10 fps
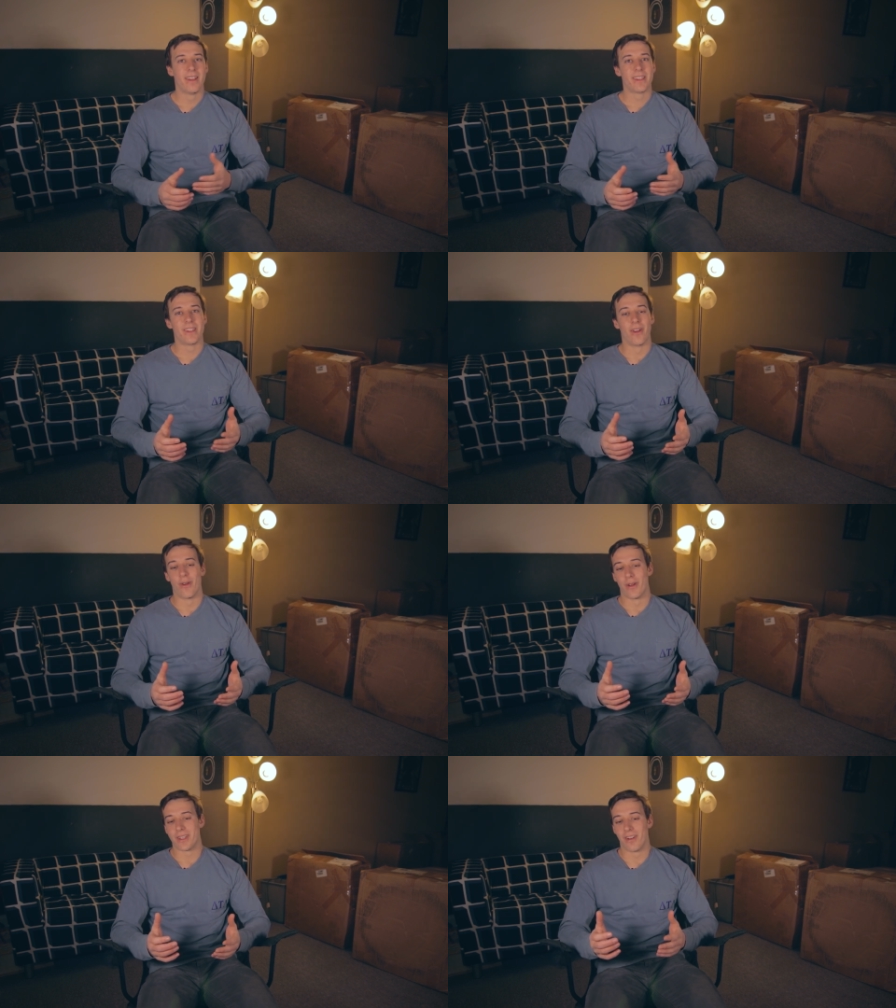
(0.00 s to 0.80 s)

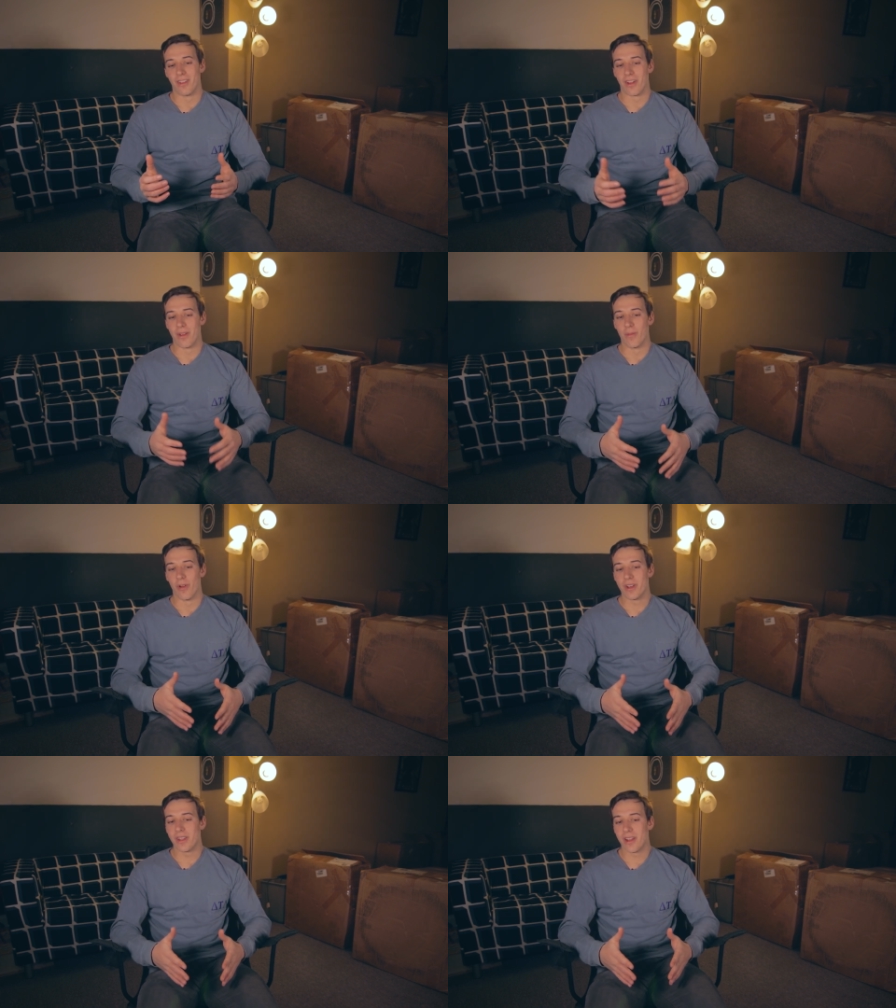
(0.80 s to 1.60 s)
So I started looking
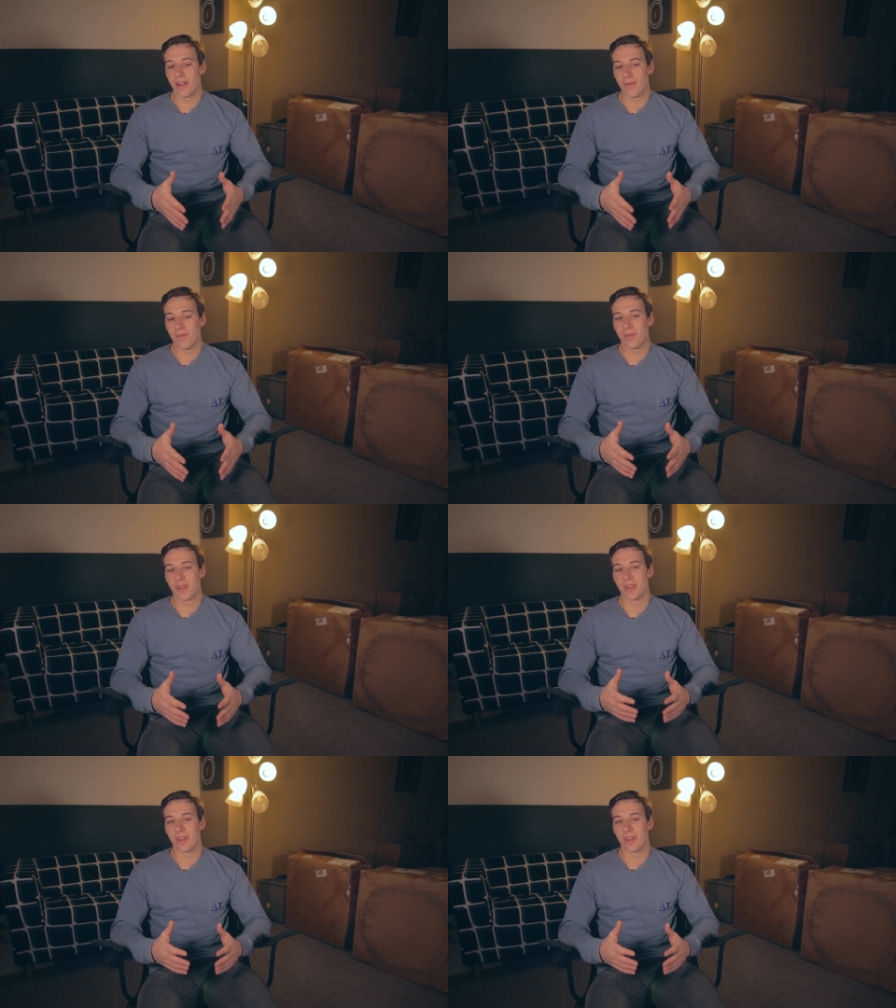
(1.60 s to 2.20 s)
more into them.